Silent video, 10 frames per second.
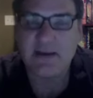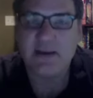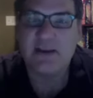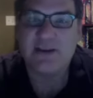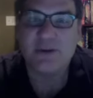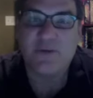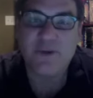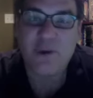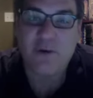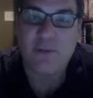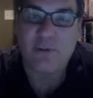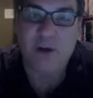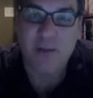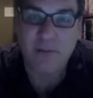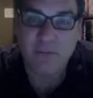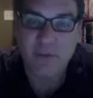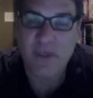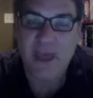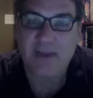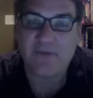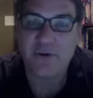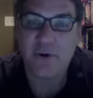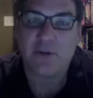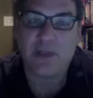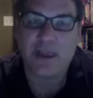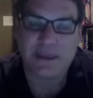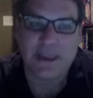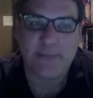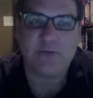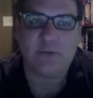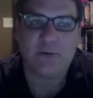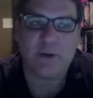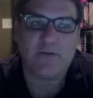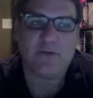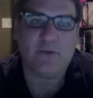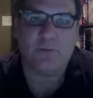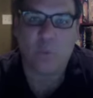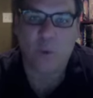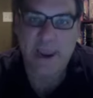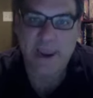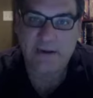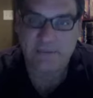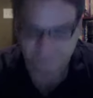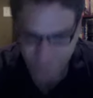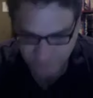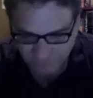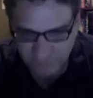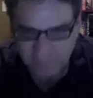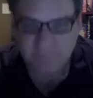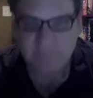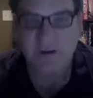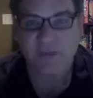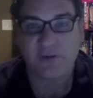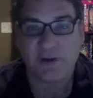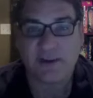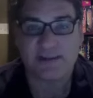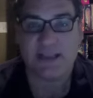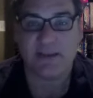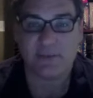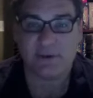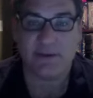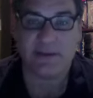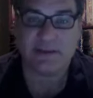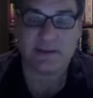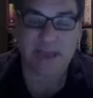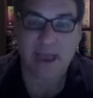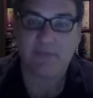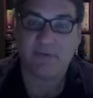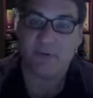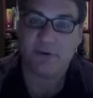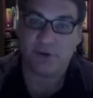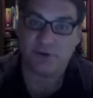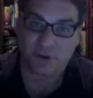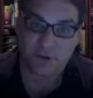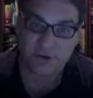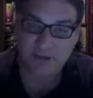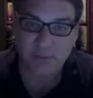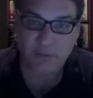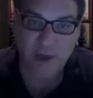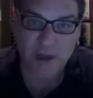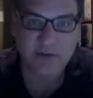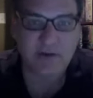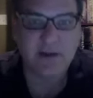So if you have a problem with that, if you don't like games where you have to wait for an extended period of time for your turn to come around,